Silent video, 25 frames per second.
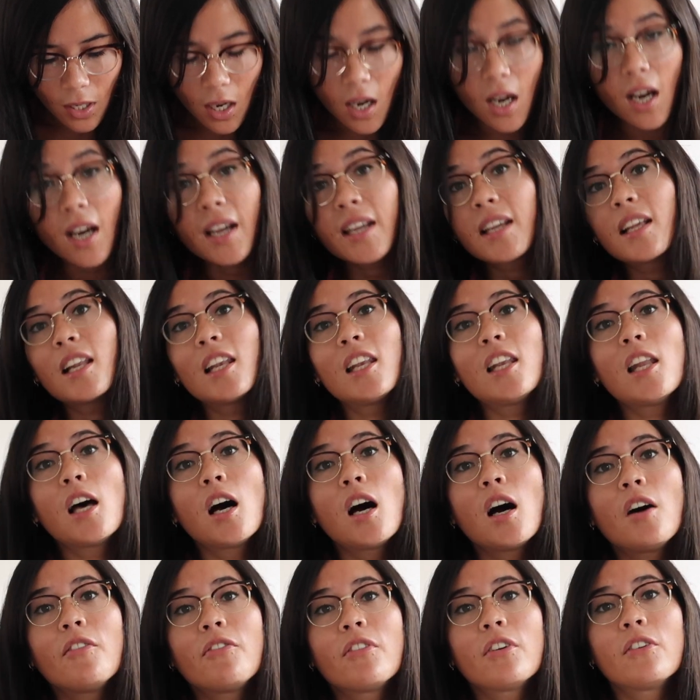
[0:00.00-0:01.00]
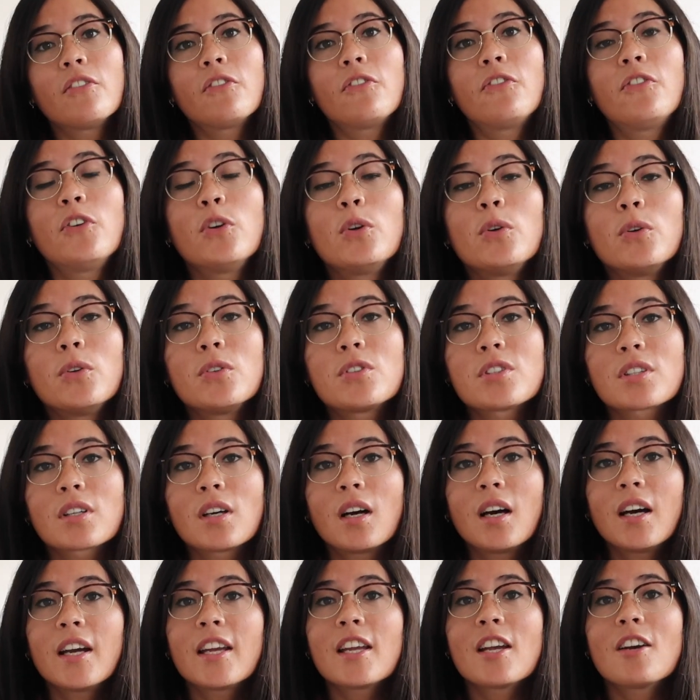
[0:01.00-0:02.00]
I love food.
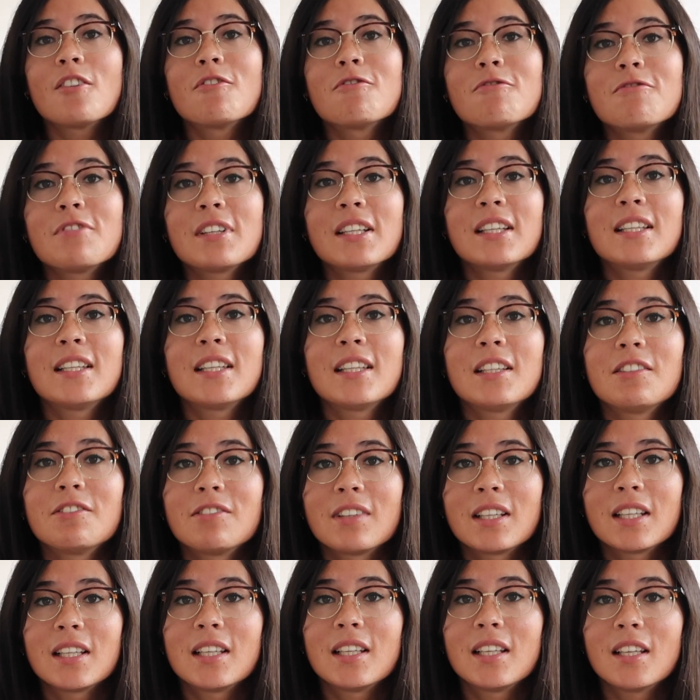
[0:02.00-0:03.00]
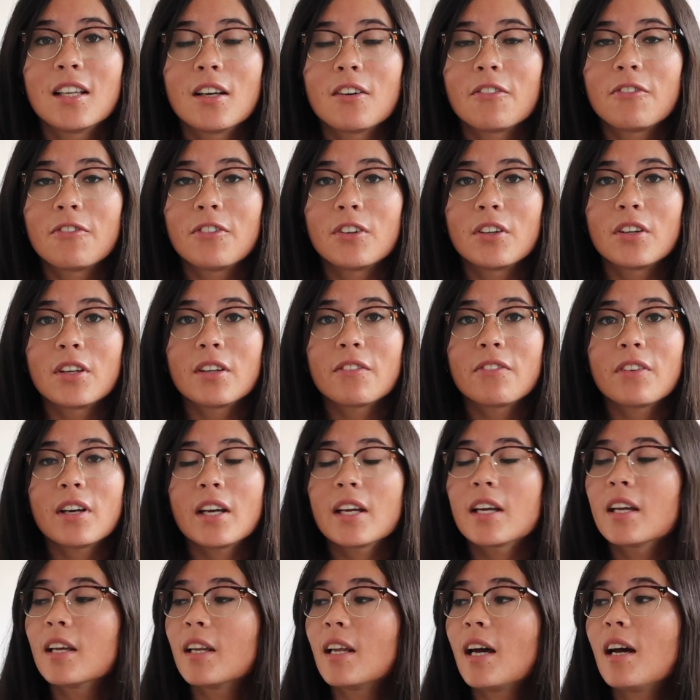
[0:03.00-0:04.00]
I really, really love food. If
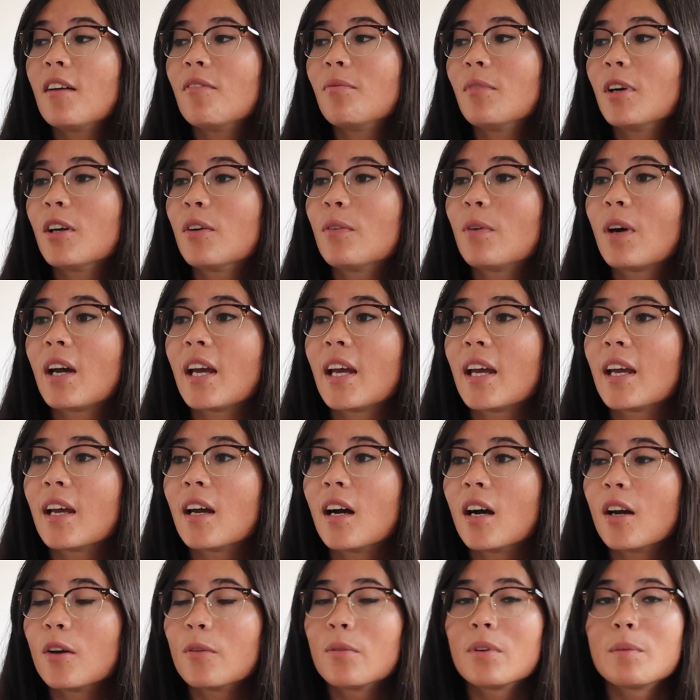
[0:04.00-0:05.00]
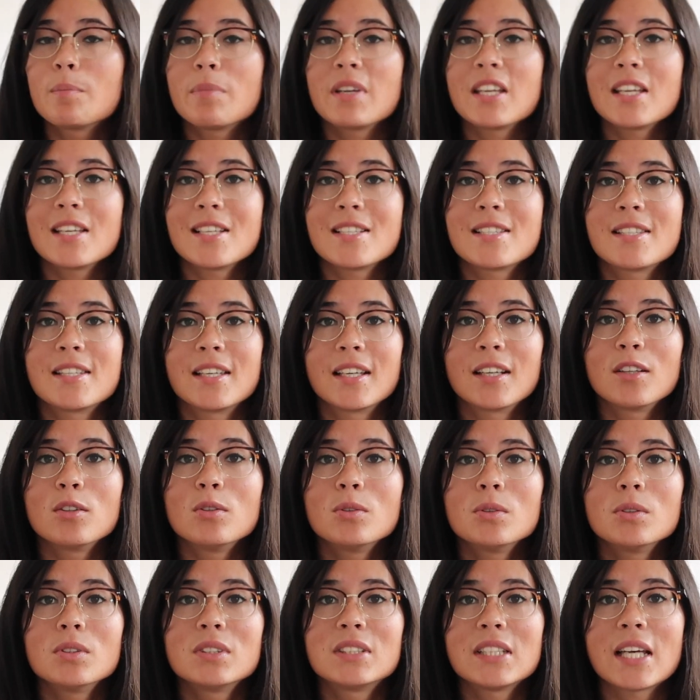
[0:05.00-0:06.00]
I could have my way, I would be eating
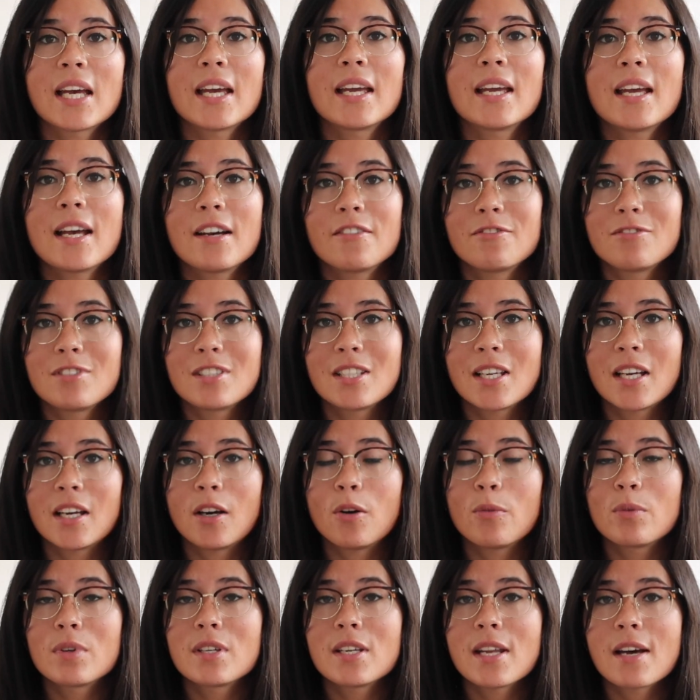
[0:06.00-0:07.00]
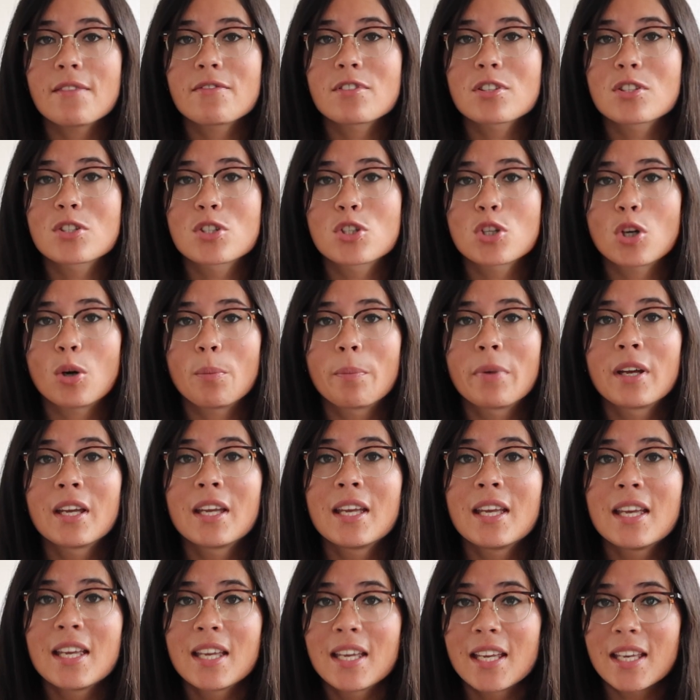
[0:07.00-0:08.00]
all day, every day. I would never stop
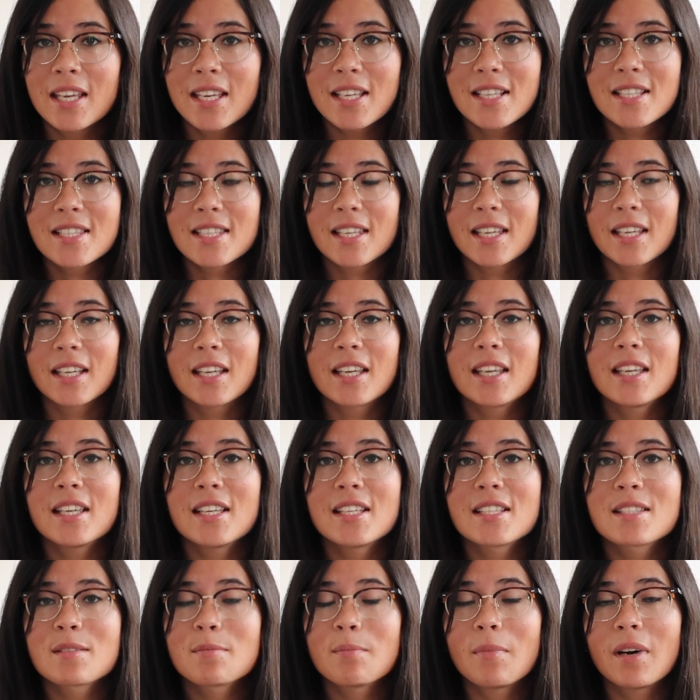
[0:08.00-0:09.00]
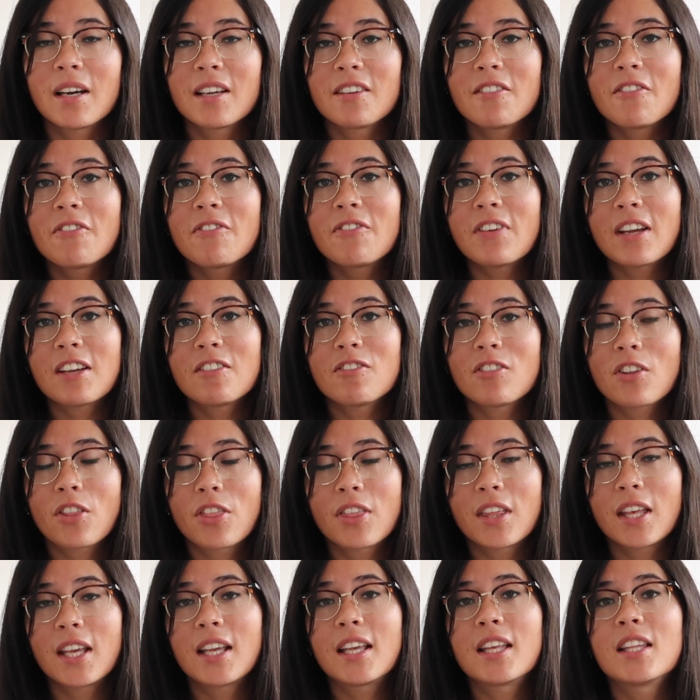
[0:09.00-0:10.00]
eating. It is my
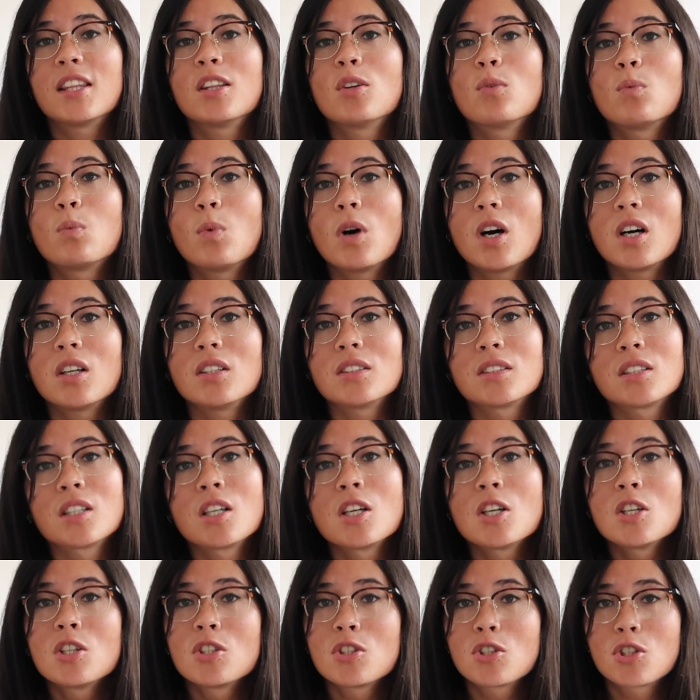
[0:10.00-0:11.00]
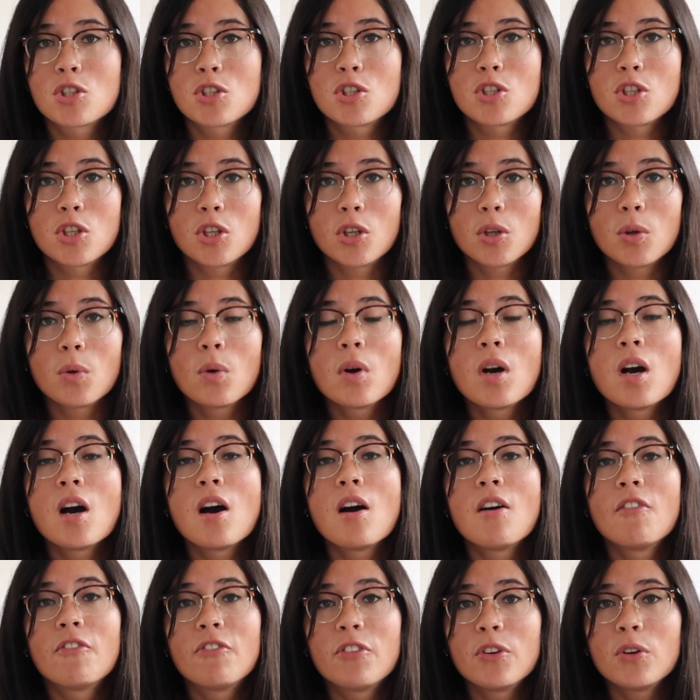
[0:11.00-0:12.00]
favourite thing in the world to do.
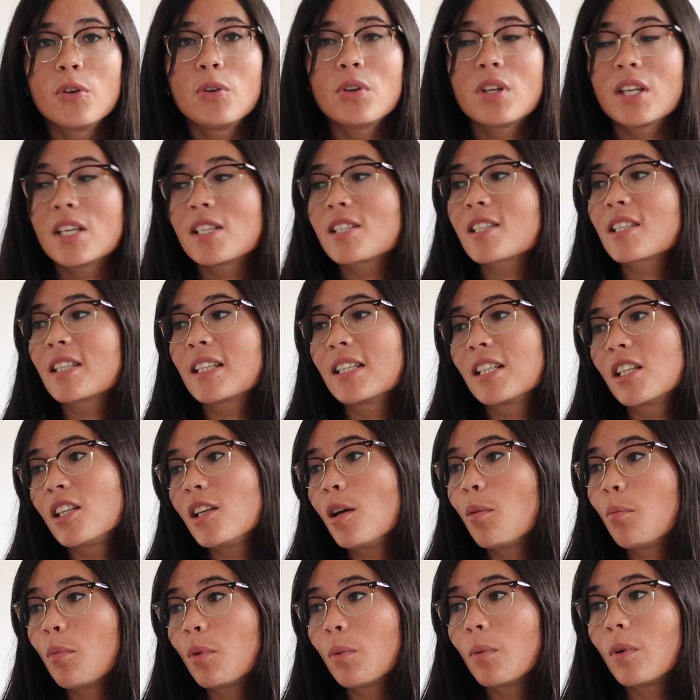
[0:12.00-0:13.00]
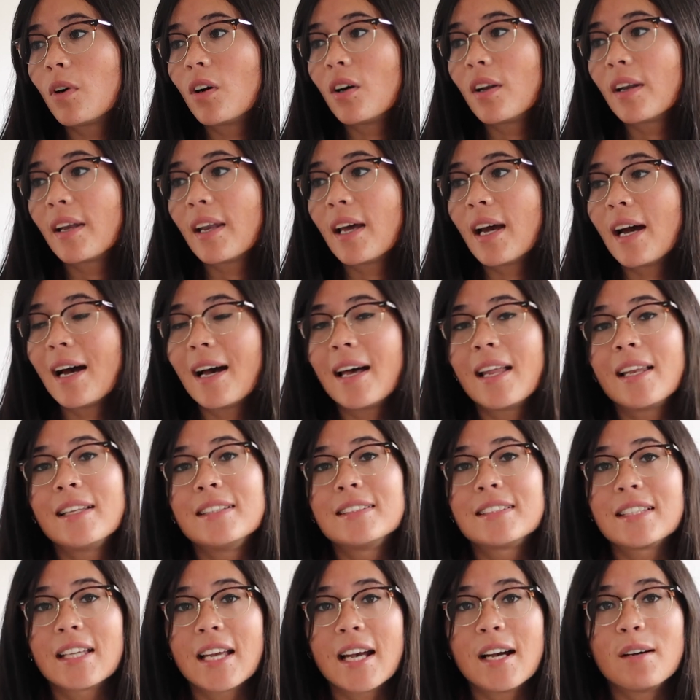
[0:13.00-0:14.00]
Food is number one,
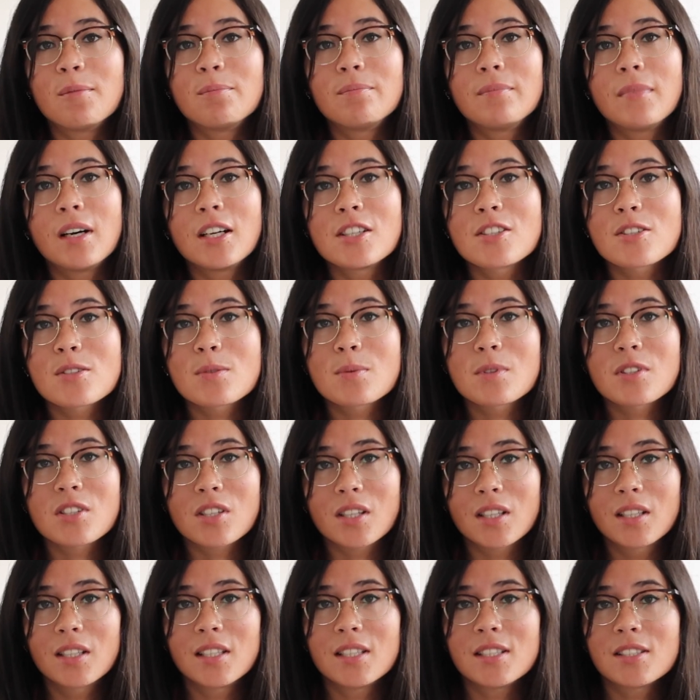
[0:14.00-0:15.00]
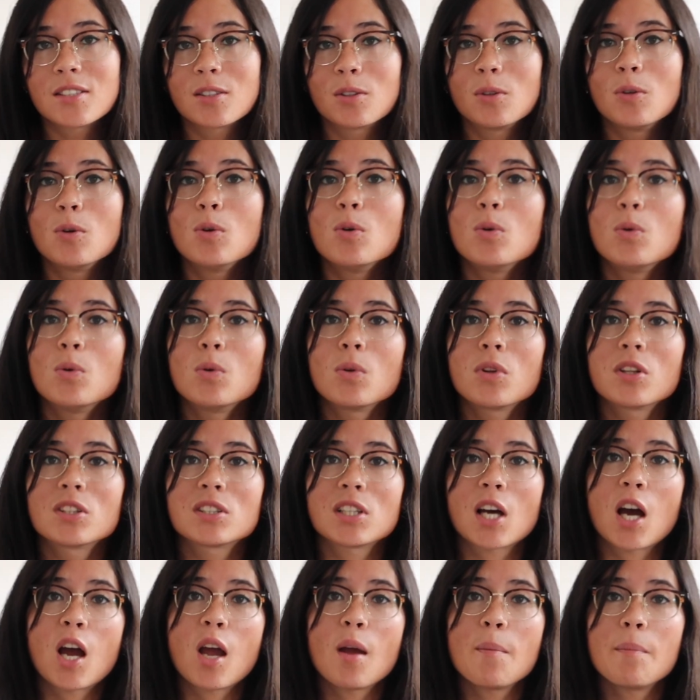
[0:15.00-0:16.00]
and yeah, I just wish I could eat it all the
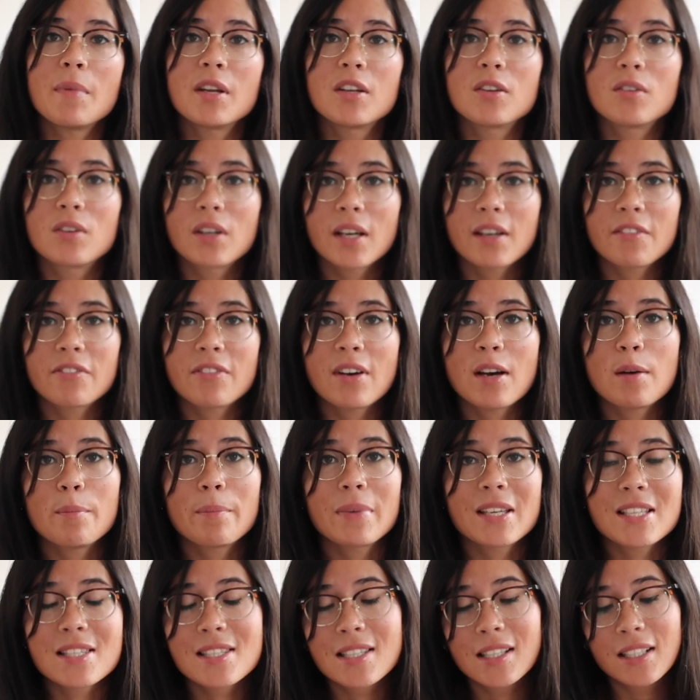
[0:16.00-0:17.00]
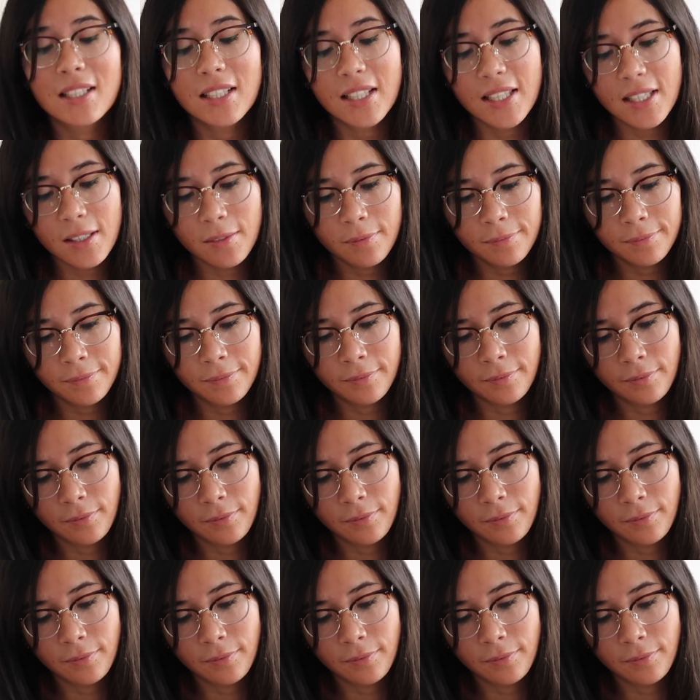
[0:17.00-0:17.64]
time and not get fat, basically.